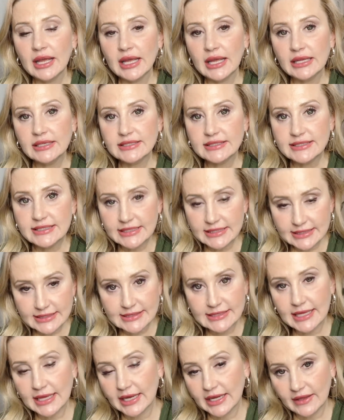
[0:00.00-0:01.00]
it didn't
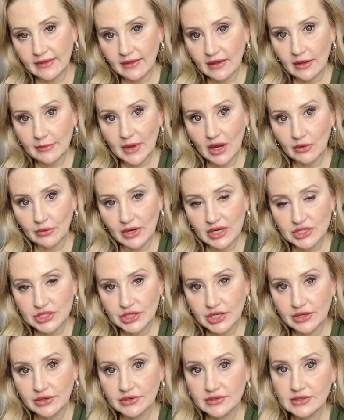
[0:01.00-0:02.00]
say anything about
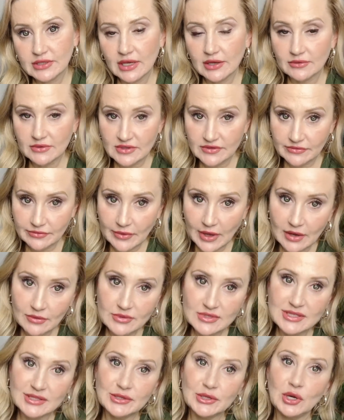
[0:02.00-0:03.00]
ratios. I was
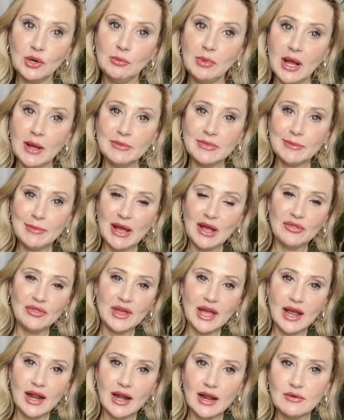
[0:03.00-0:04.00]
a little bummed about
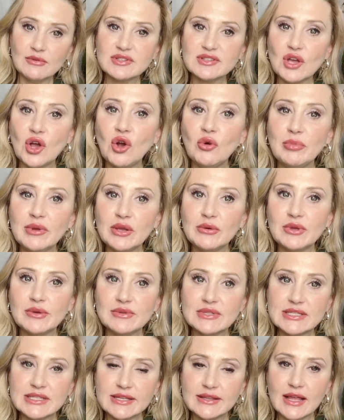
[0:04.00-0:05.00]
that. I was hoping we
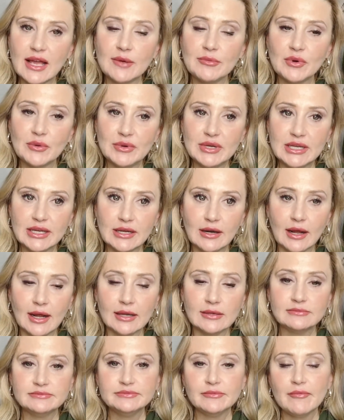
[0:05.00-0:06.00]
would see that, but we did
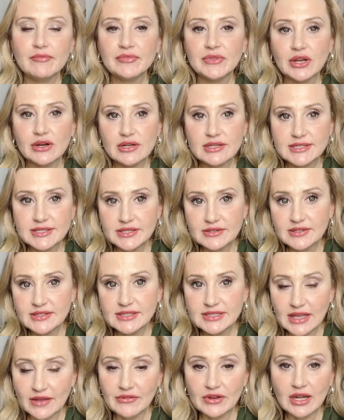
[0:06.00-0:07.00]
not. There are still
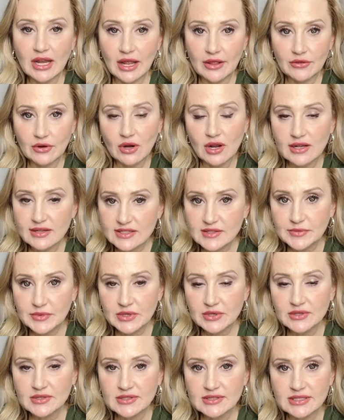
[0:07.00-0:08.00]
7 other
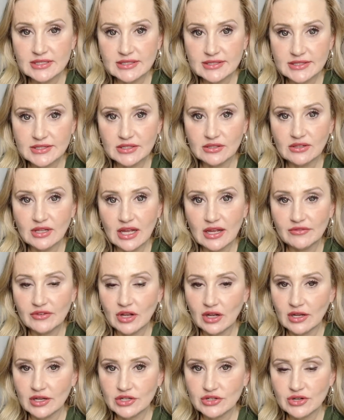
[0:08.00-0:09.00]
hospitals that still have
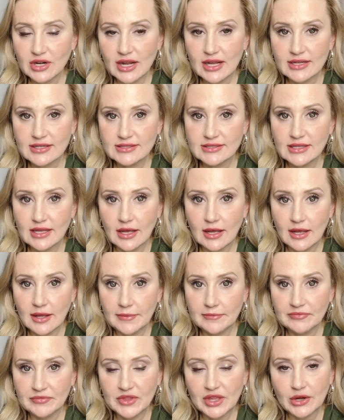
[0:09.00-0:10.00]
contracts
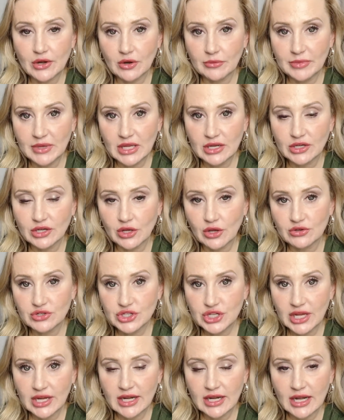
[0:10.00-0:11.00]
that are being
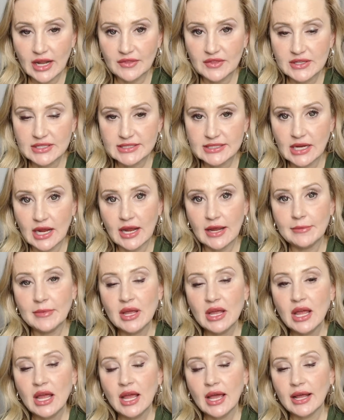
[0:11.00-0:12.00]
negotiated at this time.
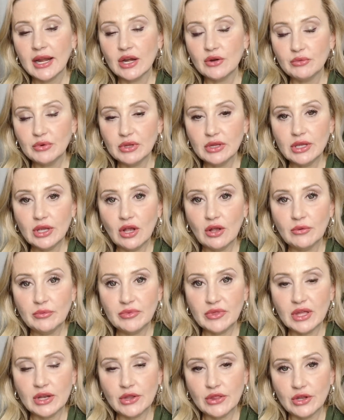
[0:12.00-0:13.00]
And I really hope
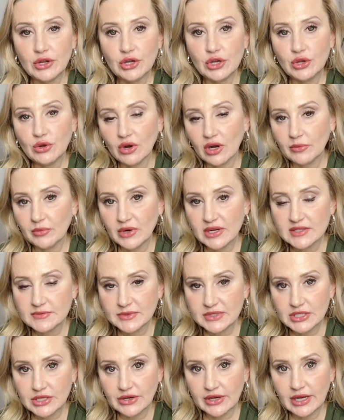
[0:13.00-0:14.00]
that the New York
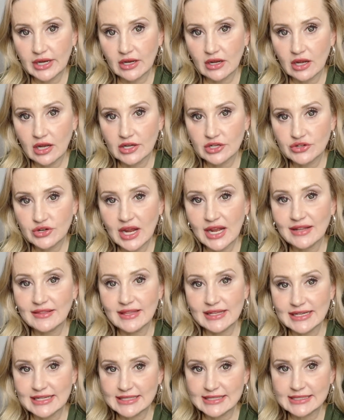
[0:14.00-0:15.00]
Presbyterian contract
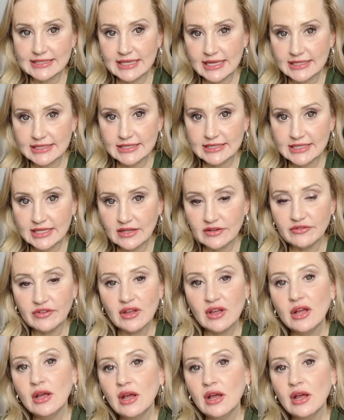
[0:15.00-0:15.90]
that is tentative,